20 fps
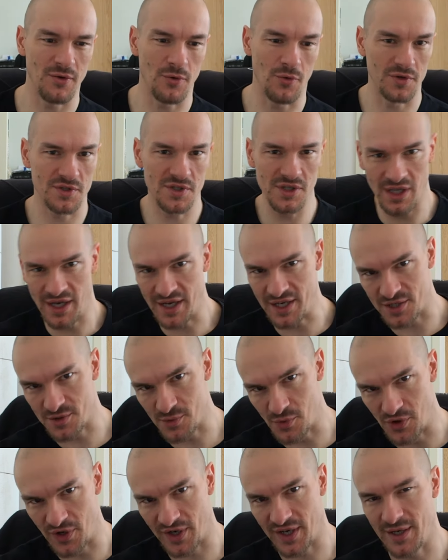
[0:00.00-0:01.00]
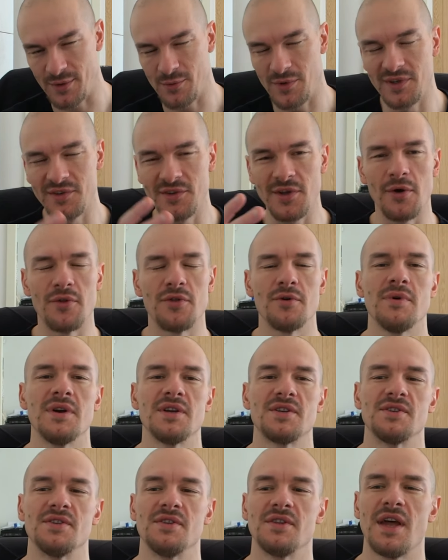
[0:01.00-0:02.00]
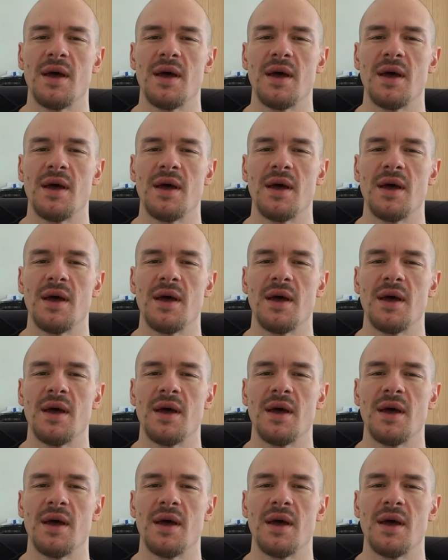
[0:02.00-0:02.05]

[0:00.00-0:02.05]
or soleus working? Well, no, there isn't.